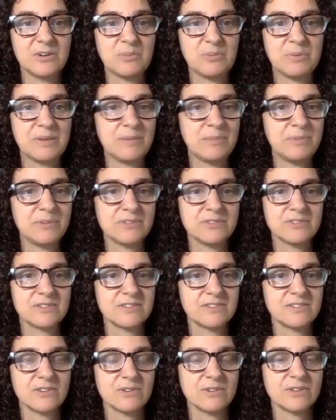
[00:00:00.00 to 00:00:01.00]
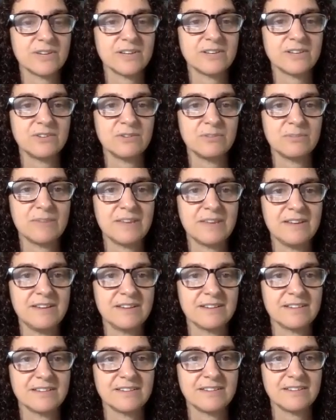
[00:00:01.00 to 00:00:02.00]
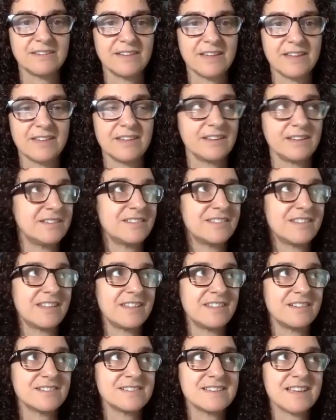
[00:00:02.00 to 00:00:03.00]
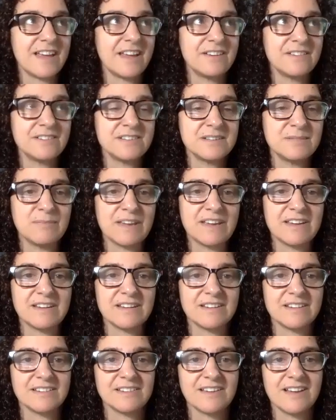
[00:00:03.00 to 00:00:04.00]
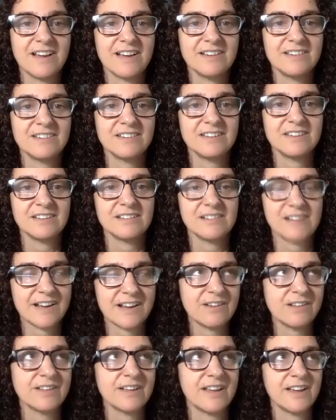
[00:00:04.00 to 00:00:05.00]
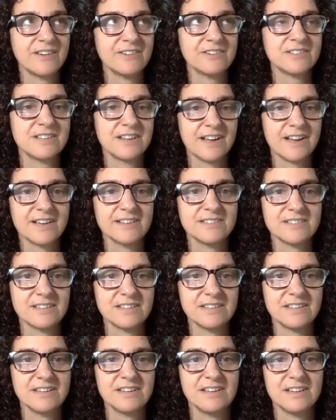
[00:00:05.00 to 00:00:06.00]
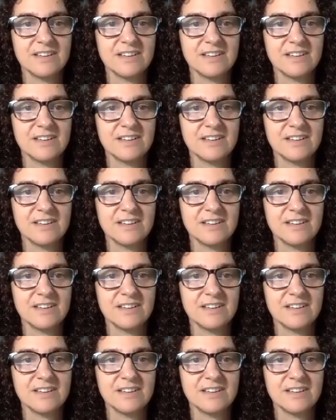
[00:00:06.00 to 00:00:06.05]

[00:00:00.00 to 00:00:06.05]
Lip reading: People just don't like doing maintenance. And then there's energy maintenance, hygiene. I call it energy hygiene.